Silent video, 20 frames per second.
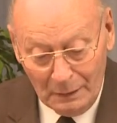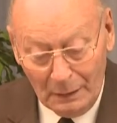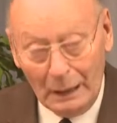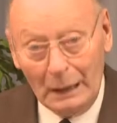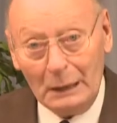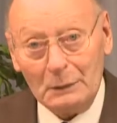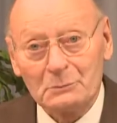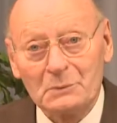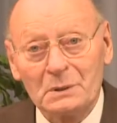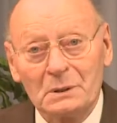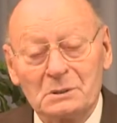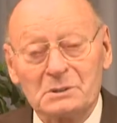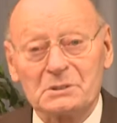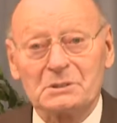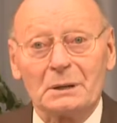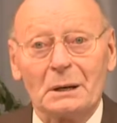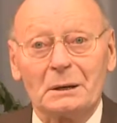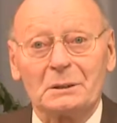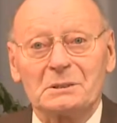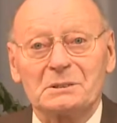at
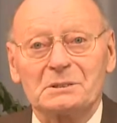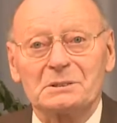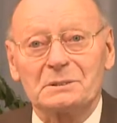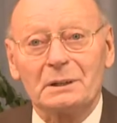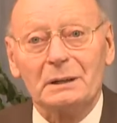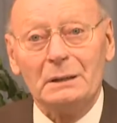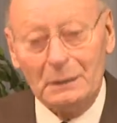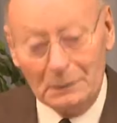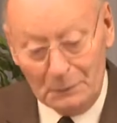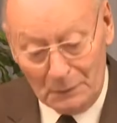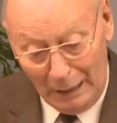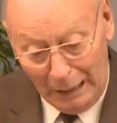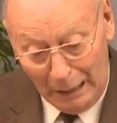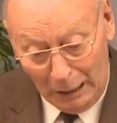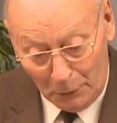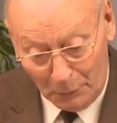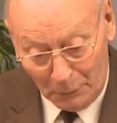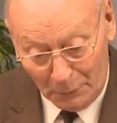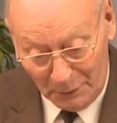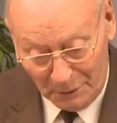16
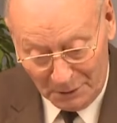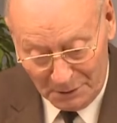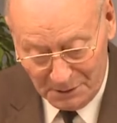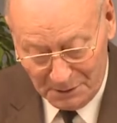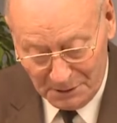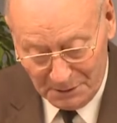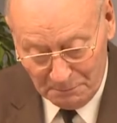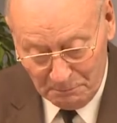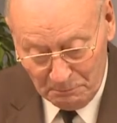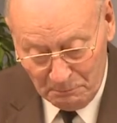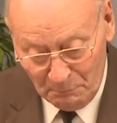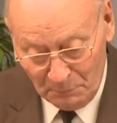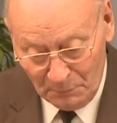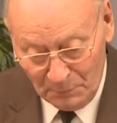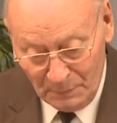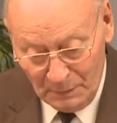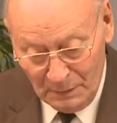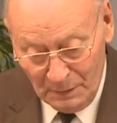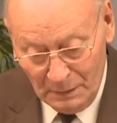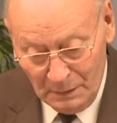hours,
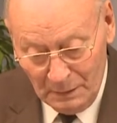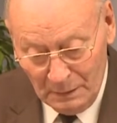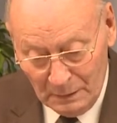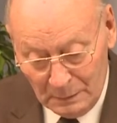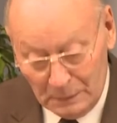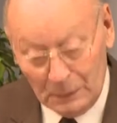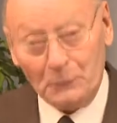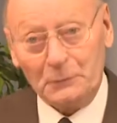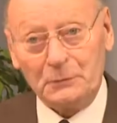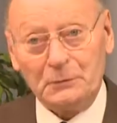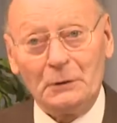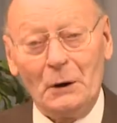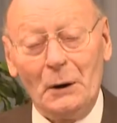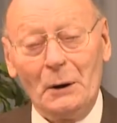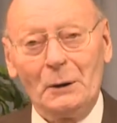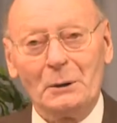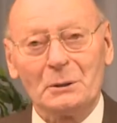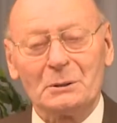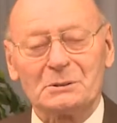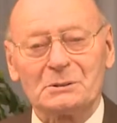the
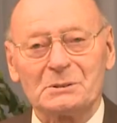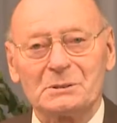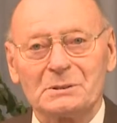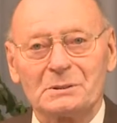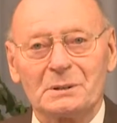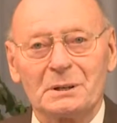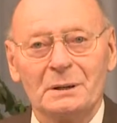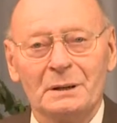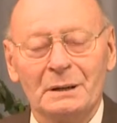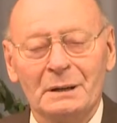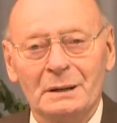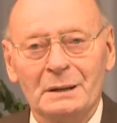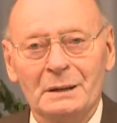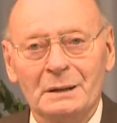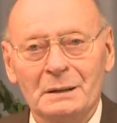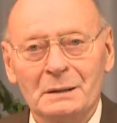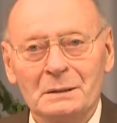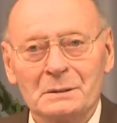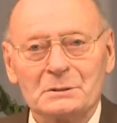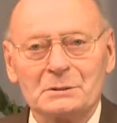first
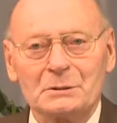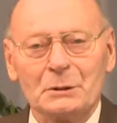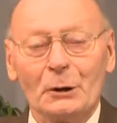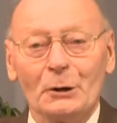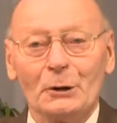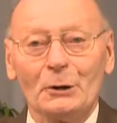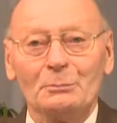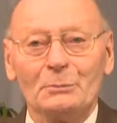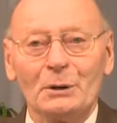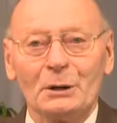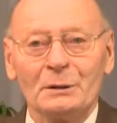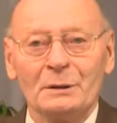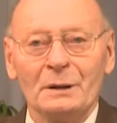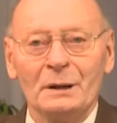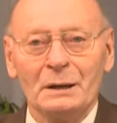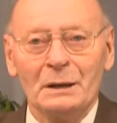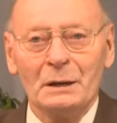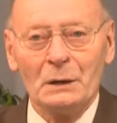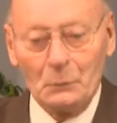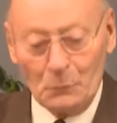sermon
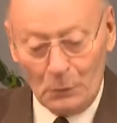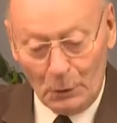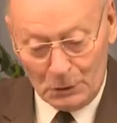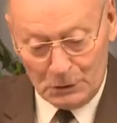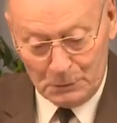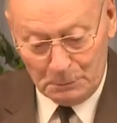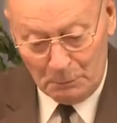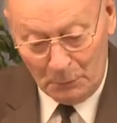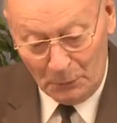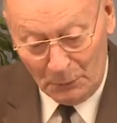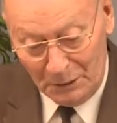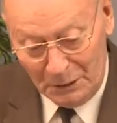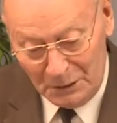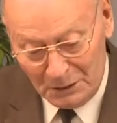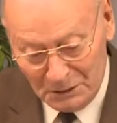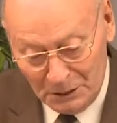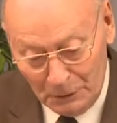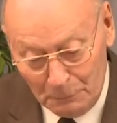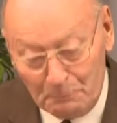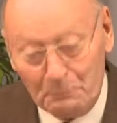was
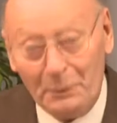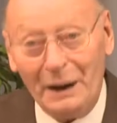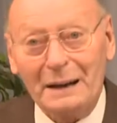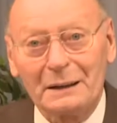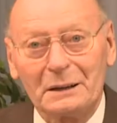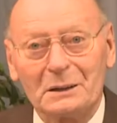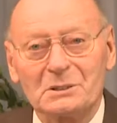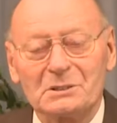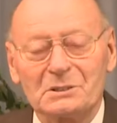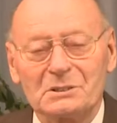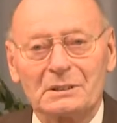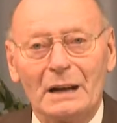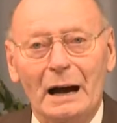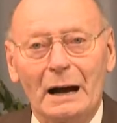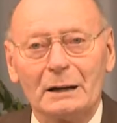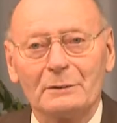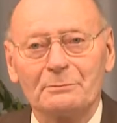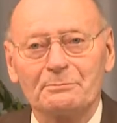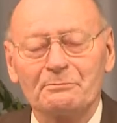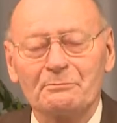preached in
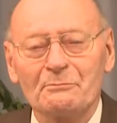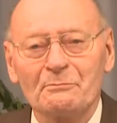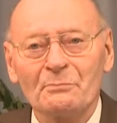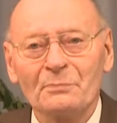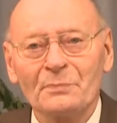Pakistan,